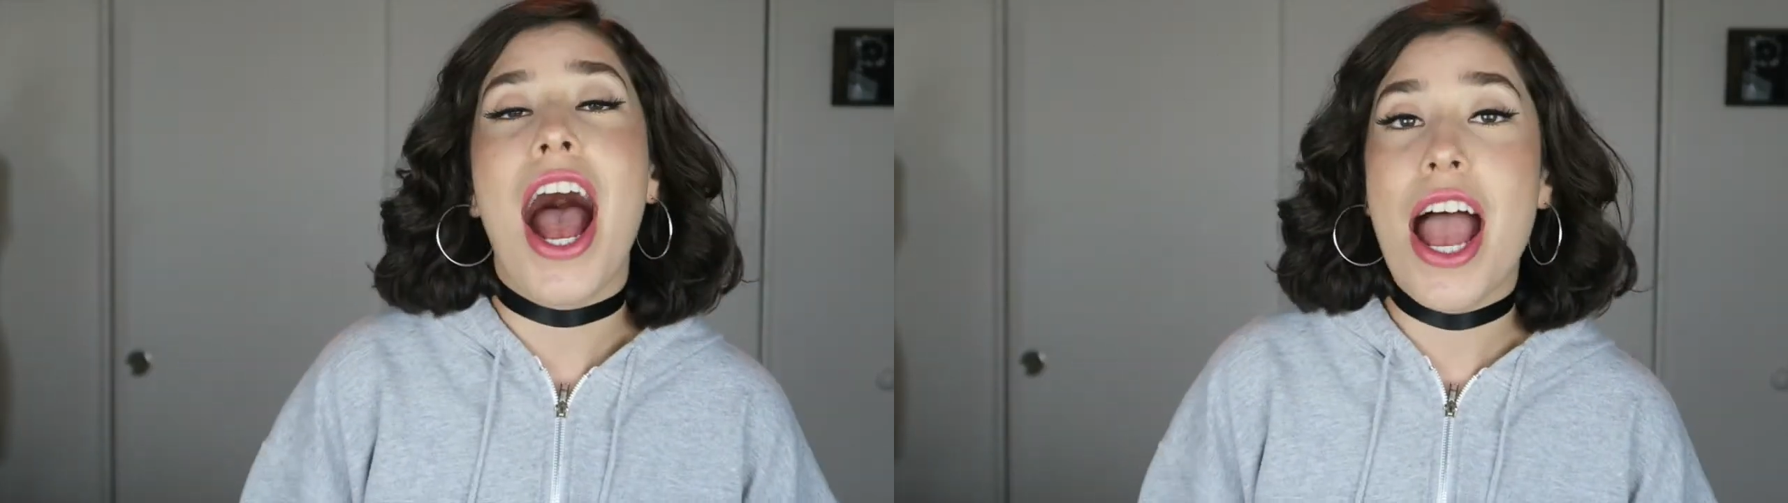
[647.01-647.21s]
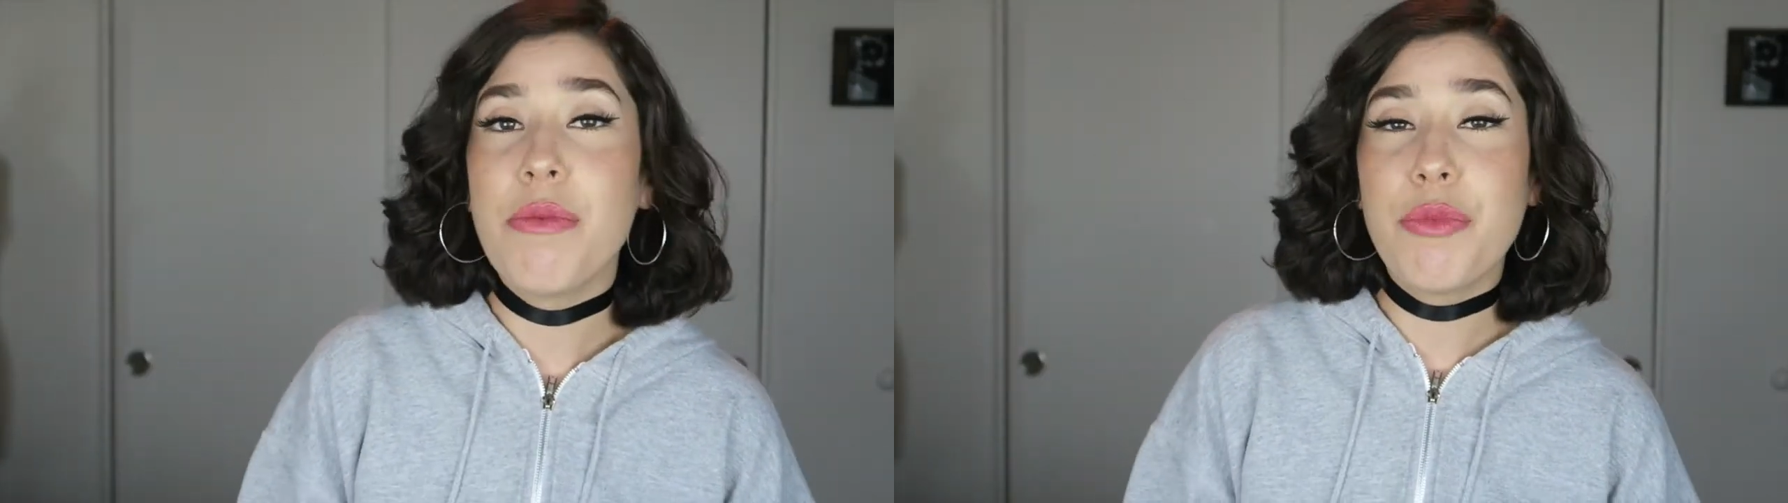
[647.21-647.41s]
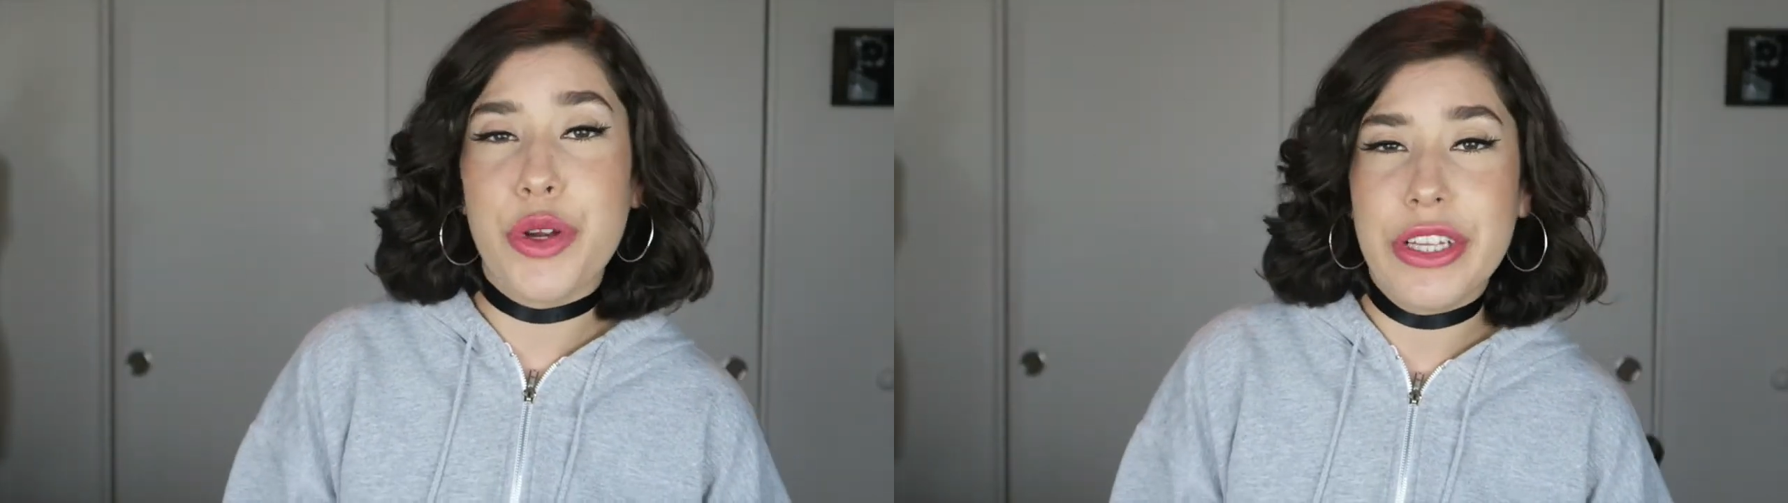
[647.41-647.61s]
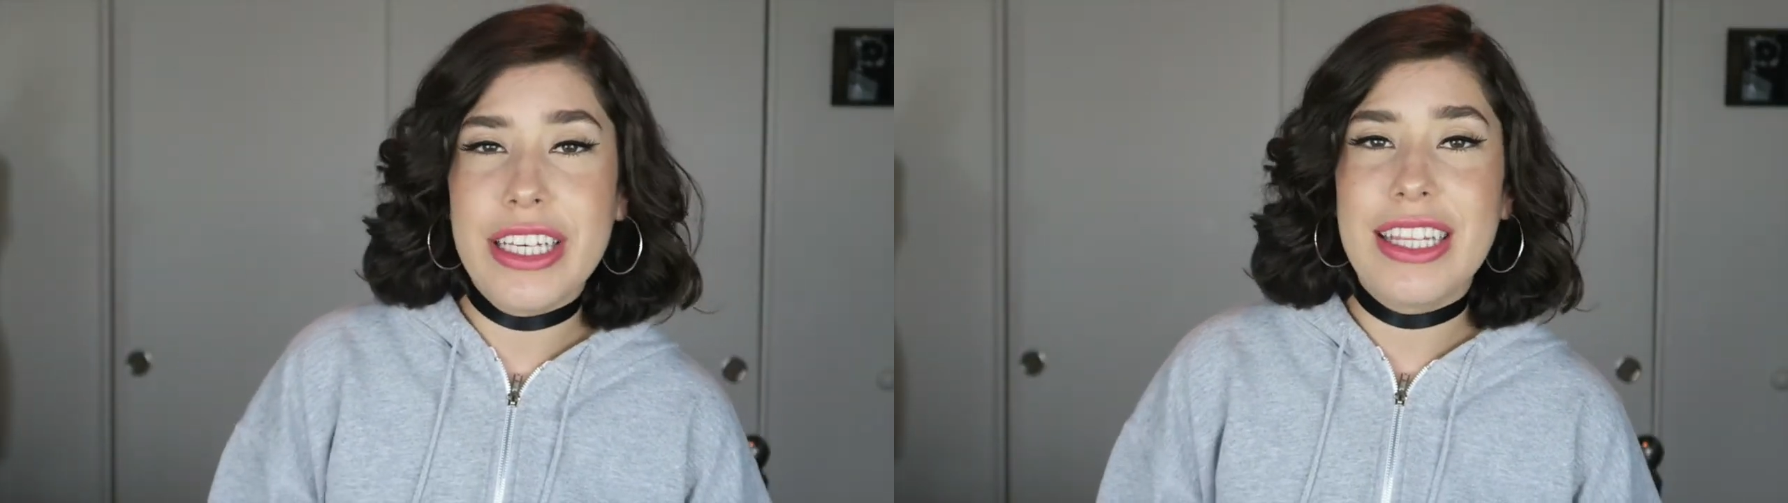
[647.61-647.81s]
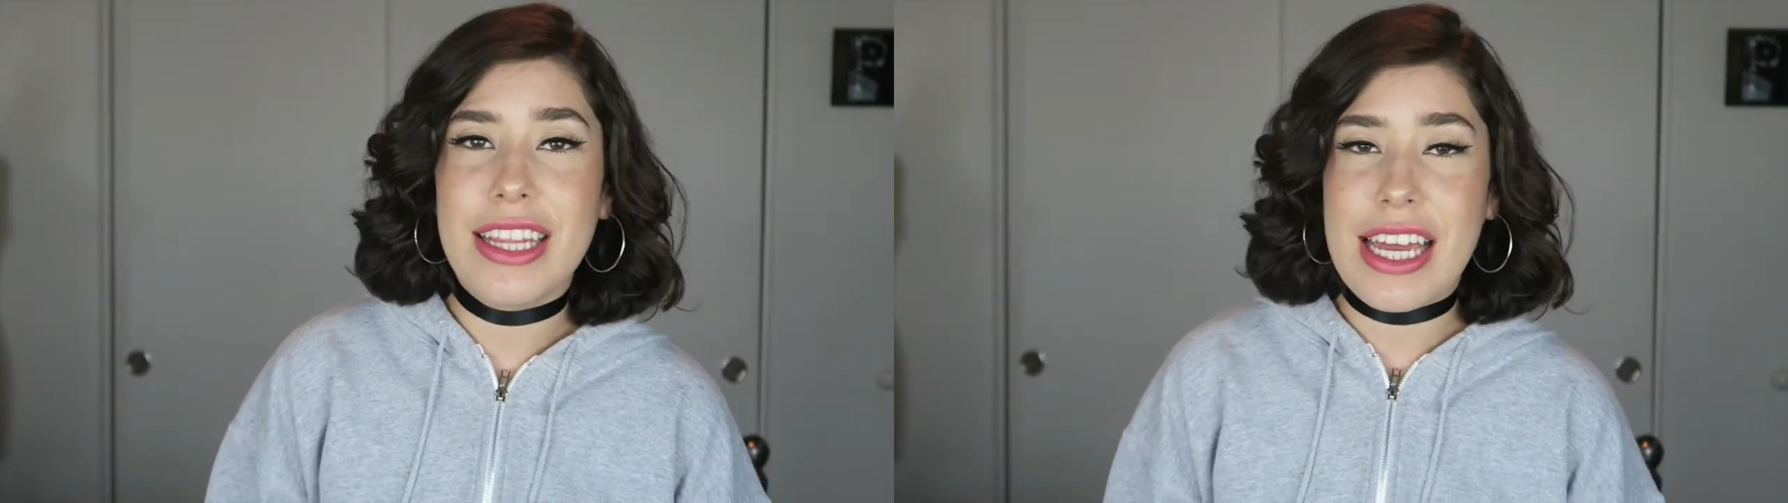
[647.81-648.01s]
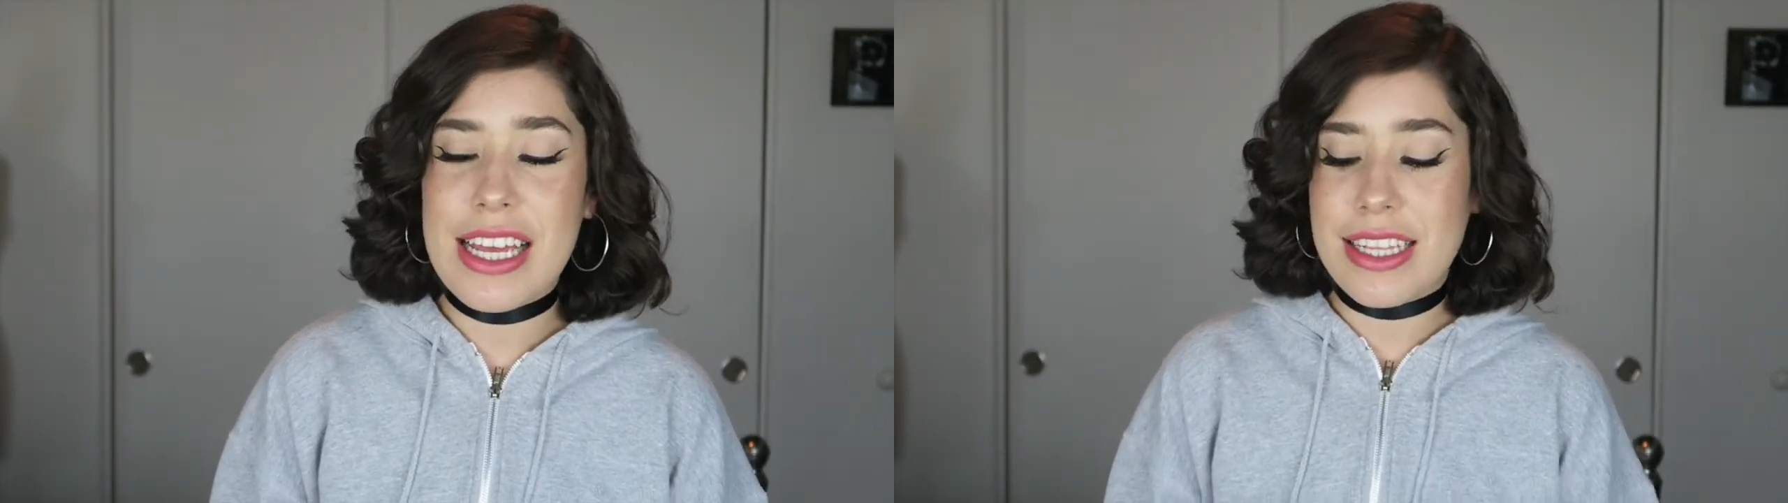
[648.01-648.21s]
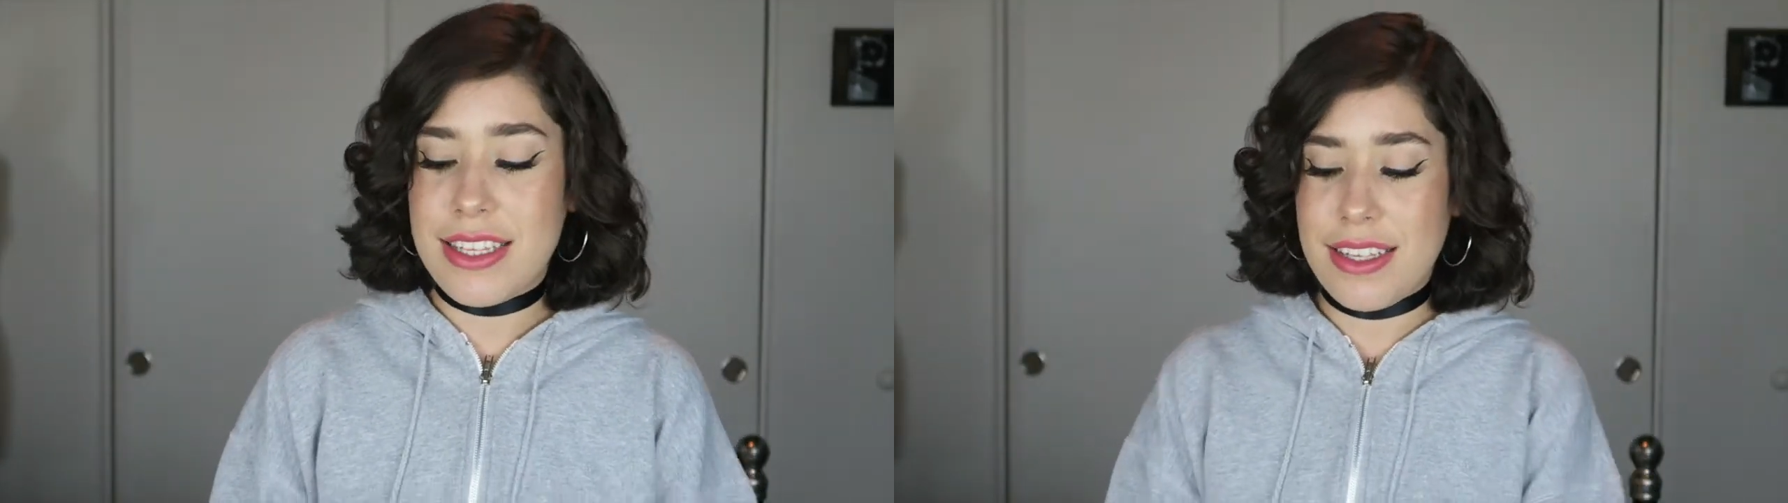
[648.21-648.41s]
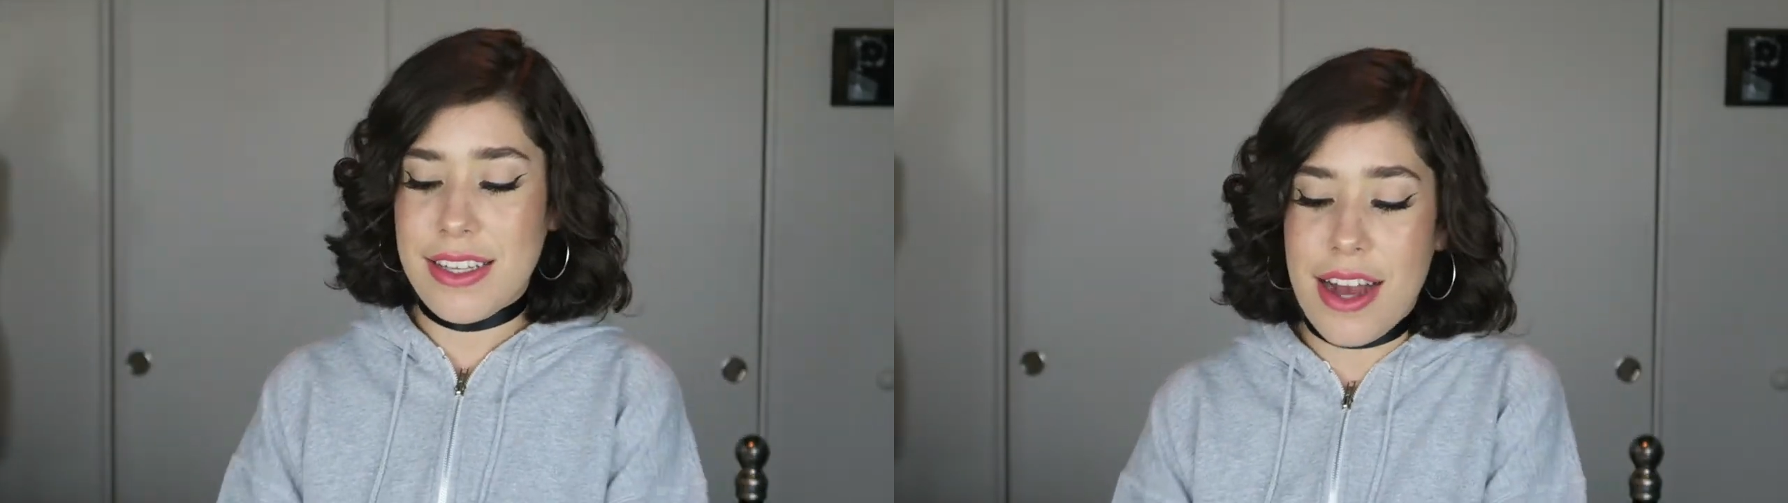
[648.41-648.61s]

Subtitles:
I'm really late